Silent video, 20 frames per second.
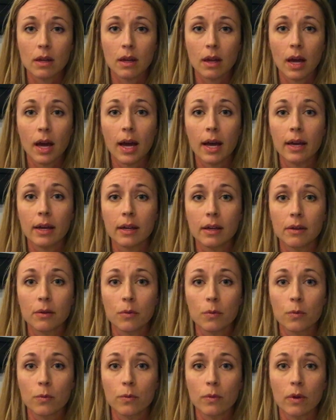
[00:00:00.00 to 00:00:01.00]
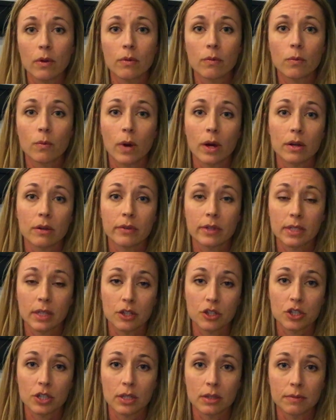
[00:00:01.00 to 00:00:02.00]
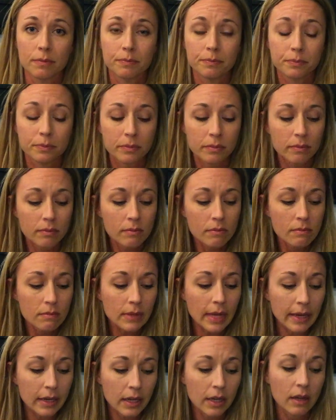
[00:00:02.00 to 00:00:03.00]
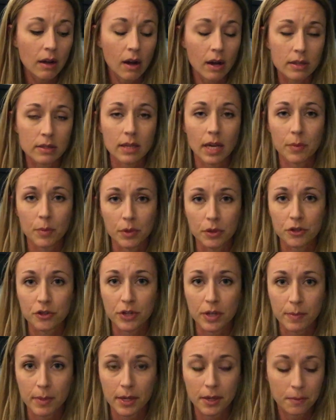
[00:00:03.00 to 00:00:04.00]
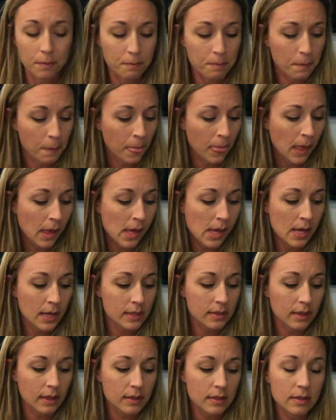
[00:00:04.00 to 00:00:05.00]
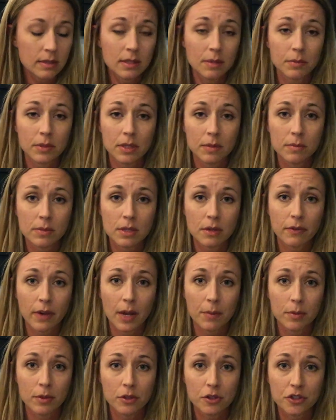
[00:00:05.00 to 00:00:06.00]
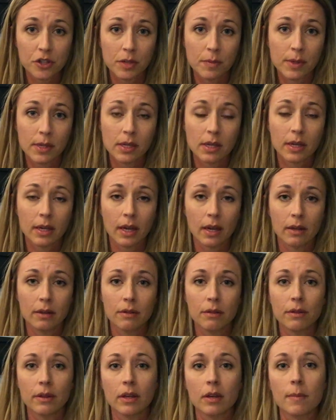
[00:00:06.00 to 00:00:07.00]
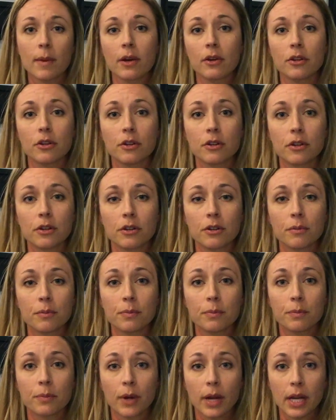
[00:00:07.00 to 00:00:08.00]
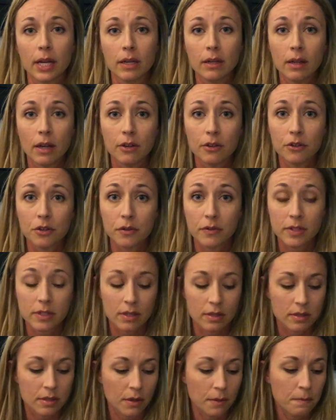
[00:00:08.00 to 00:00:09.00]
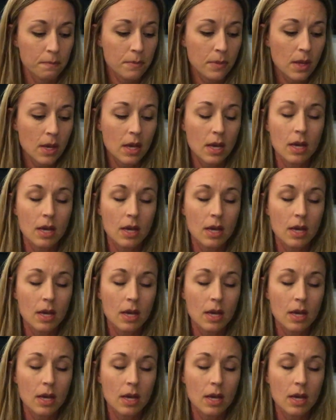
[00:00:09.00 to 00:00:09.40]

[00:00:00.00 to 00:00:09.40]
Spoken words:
high water retention and can cause hyponatremia. Signs and symptoms of hyponatremia, again, think about your brain and your nervous system.